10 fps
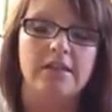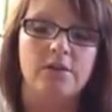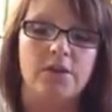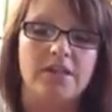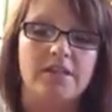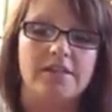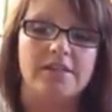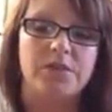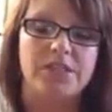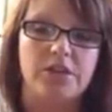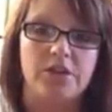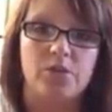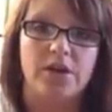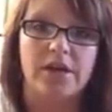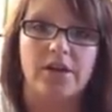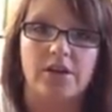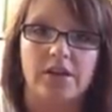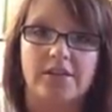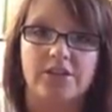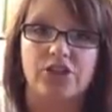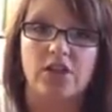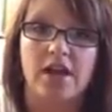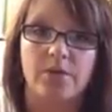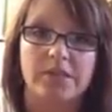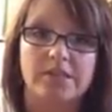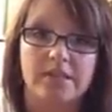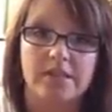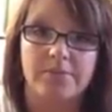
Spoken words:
One of the things we started working on last July was